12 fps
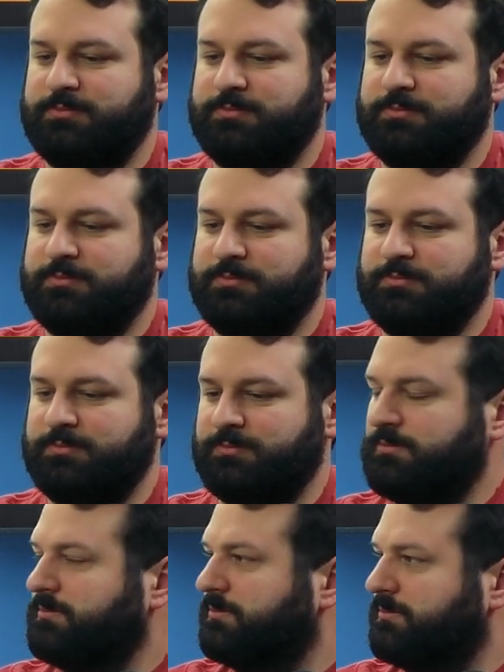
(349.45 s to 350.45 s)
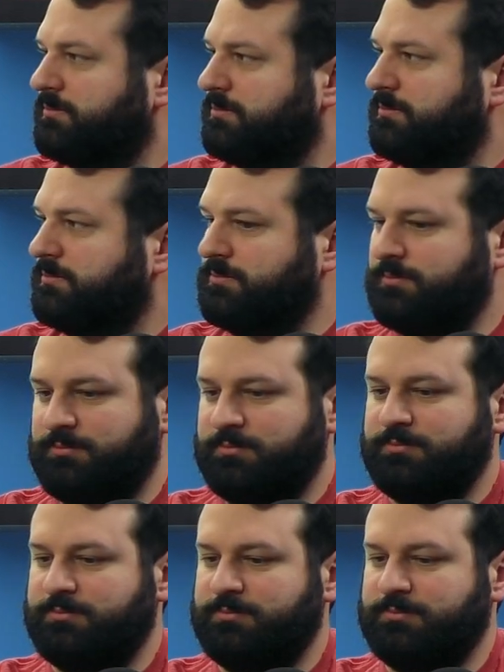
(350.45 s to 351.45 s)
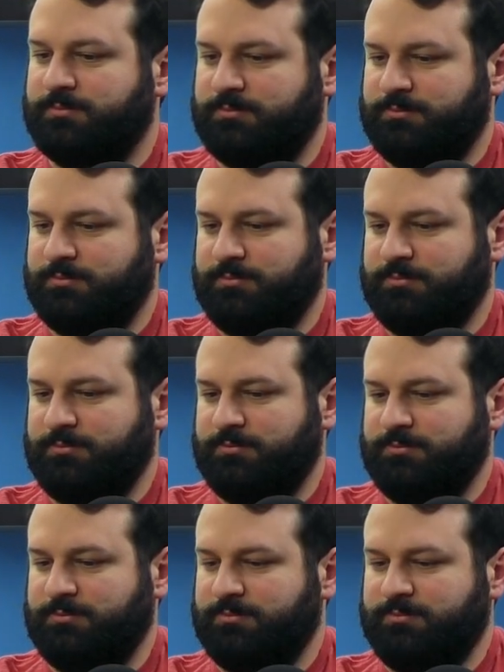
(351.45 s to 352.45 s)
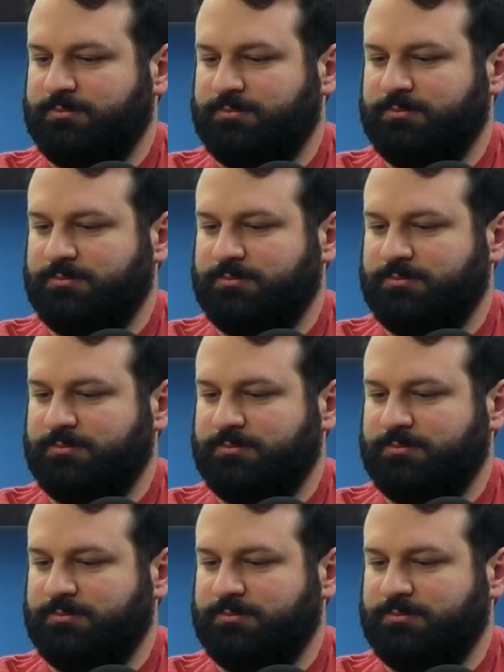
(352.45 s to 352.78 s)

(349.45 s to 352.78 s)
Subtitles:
This person isn't speaking.